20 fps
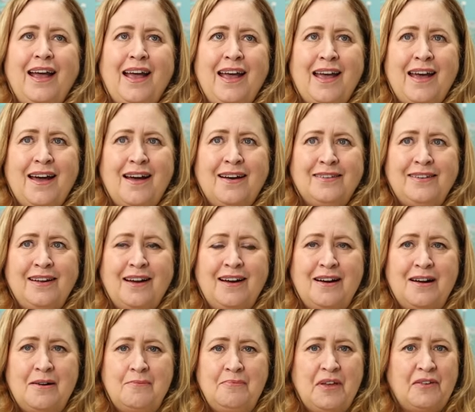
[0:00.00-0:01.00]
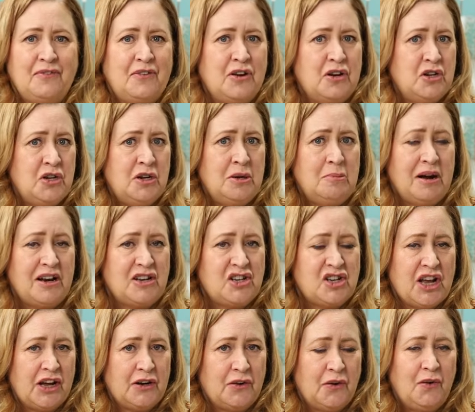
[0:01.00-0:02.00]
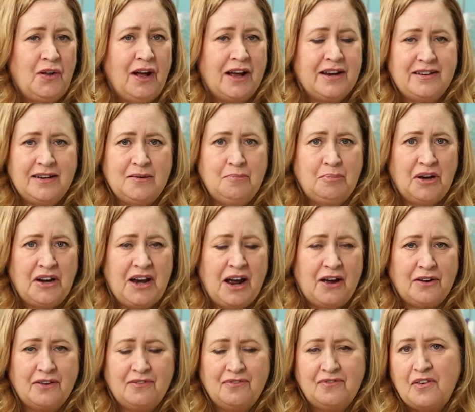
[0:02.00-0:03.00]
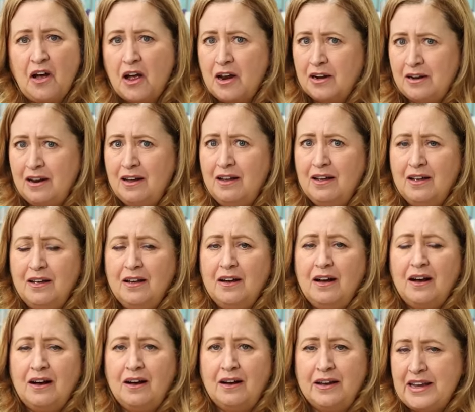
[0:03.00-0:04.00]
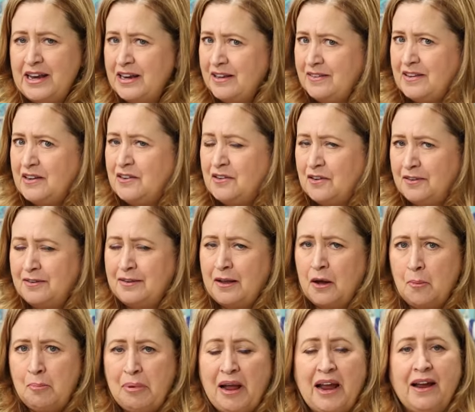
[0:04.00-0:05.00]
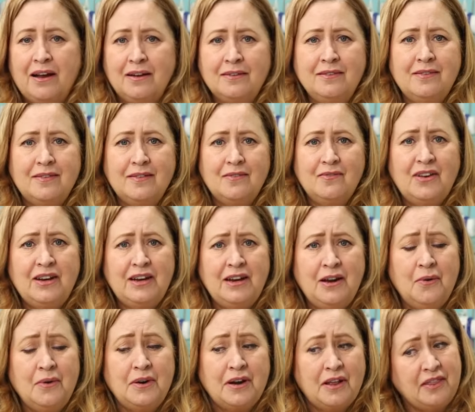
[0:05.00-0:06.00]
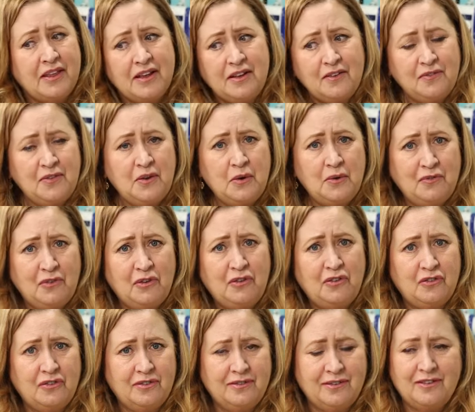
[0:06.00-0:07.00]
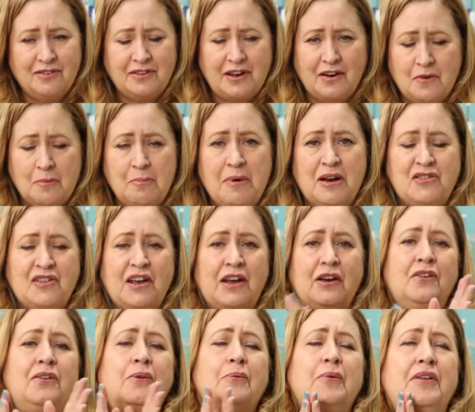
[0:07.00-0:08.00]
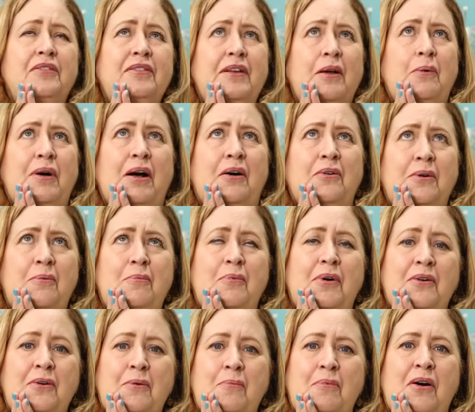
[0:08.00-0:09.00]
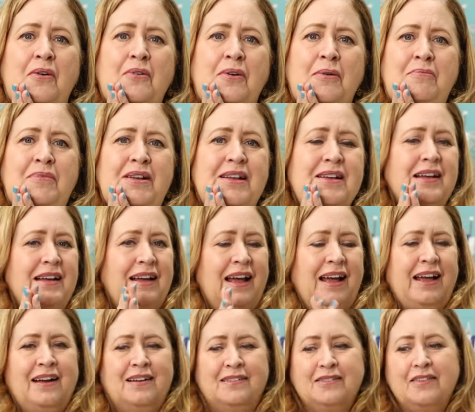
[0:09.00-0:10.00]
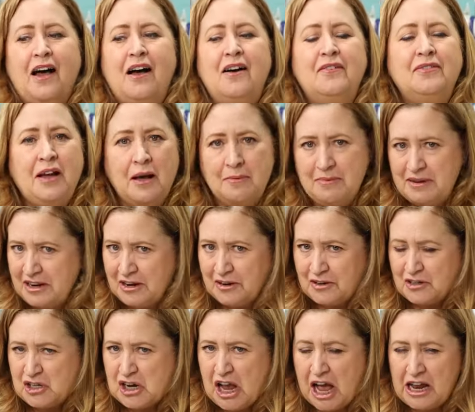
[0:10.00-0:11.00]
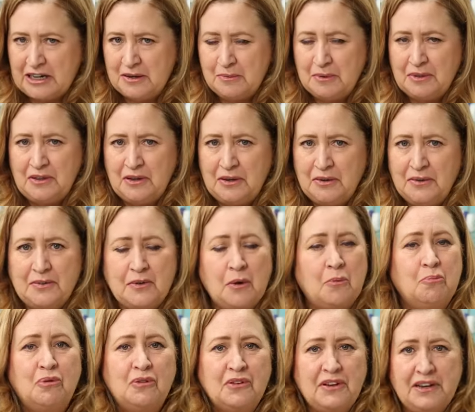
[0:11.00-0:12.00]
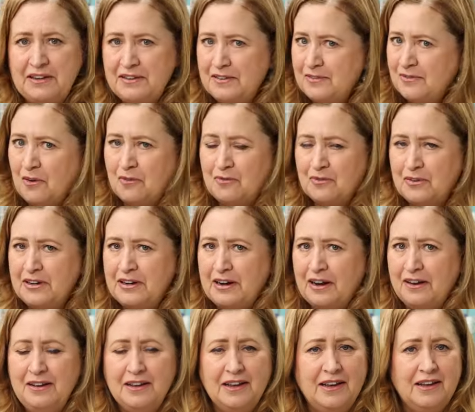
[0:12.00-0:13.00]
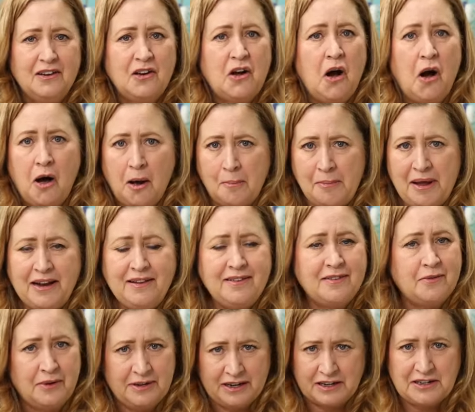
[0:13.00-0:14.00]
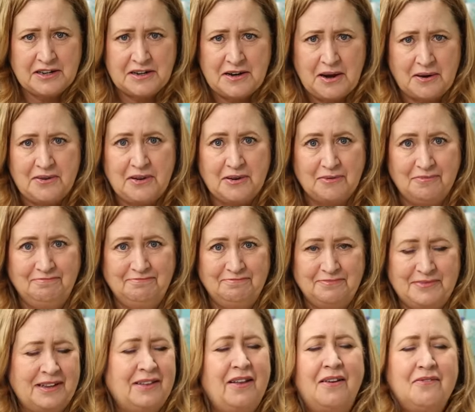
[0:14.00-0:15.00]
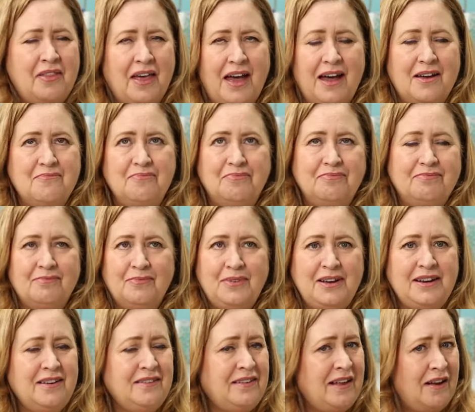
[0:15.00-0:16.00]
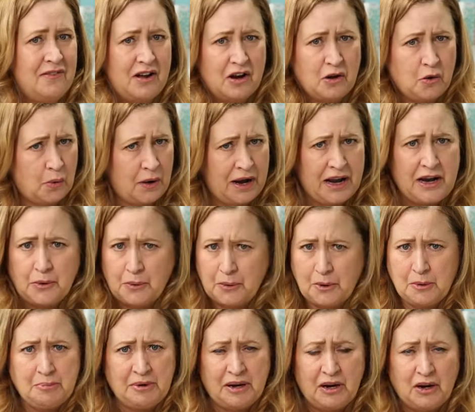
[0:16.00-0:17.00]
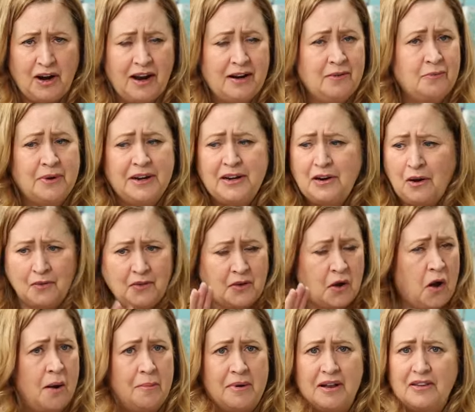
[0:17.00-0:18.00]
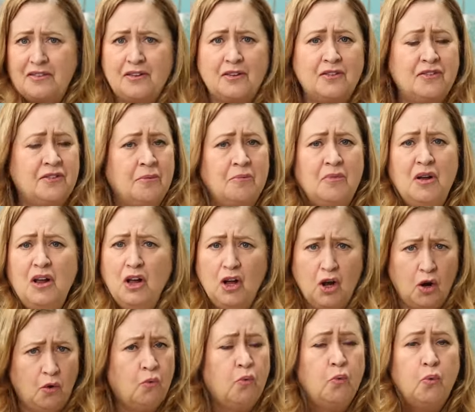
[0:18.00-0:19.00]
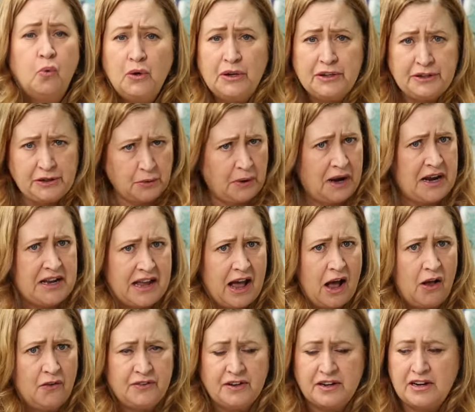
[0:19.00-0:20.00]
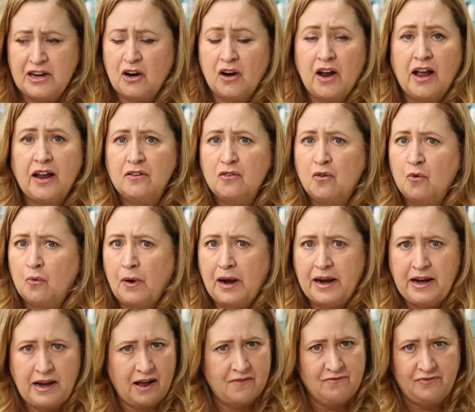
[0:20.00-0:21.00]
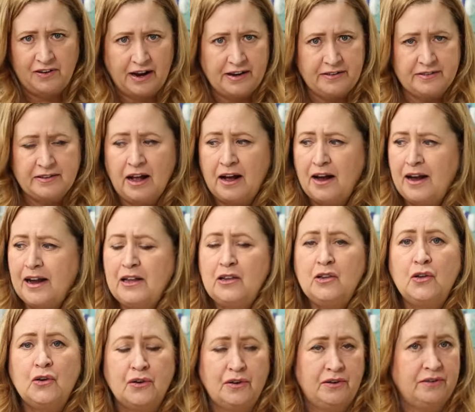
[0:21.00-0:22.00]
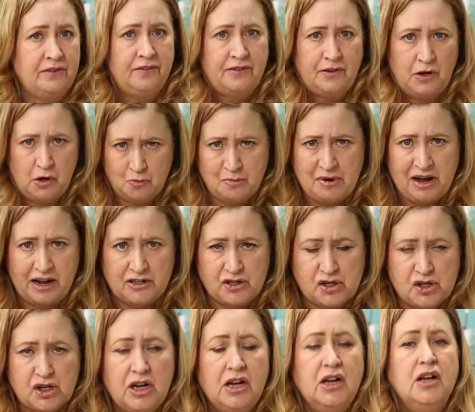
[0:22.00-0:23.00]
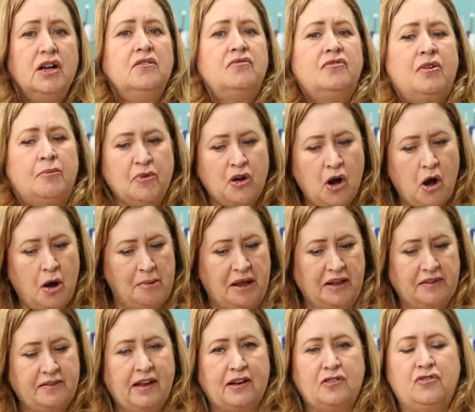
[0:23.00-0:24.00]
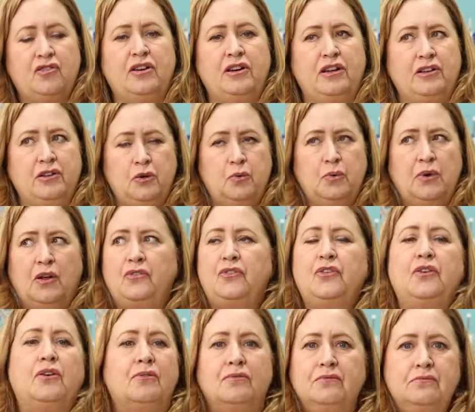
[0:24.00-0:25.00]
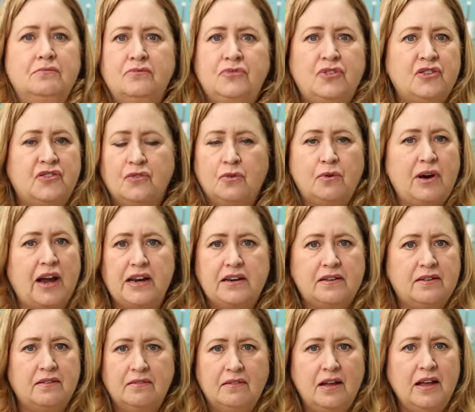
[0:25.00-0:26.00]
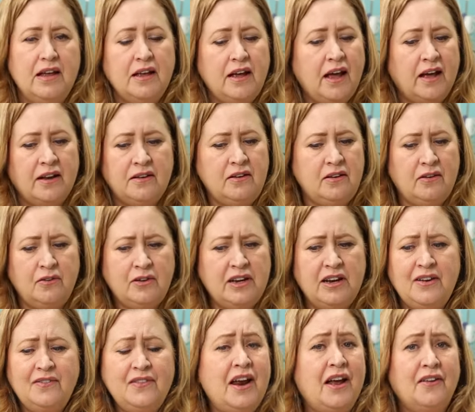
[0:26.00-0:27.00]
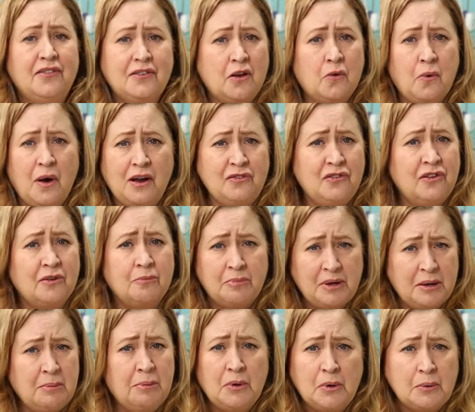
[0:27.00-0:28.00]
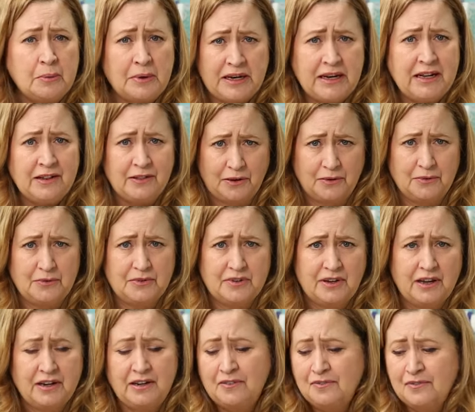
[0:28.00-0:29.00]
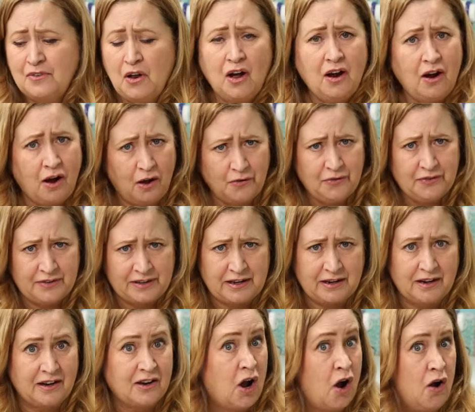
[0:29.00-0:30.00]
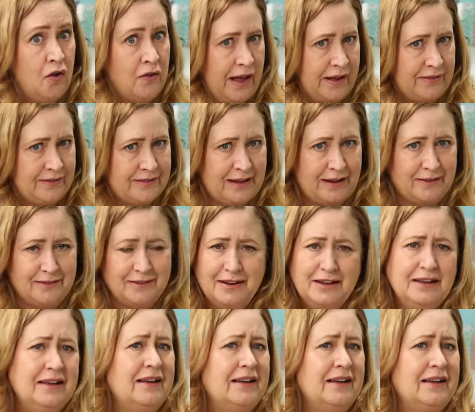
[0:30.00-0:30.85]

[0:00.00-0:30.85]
And um, if you're new to my channel, I did put out a fun, uh, easy to sew pants video, and I think a few of you discovered my channel. I want to say welcome, welcome, welcome. And I love coming here and chatting with you, so please feel free to comment so I get to know you. I love that. We just have a great group here and read all the comments. There's some really great gals in here and great advice. I learned so much from the comment section, and you will too. Just great. And you can even ask a question. People are reading those. And if not, I'll see it and I'll ask it.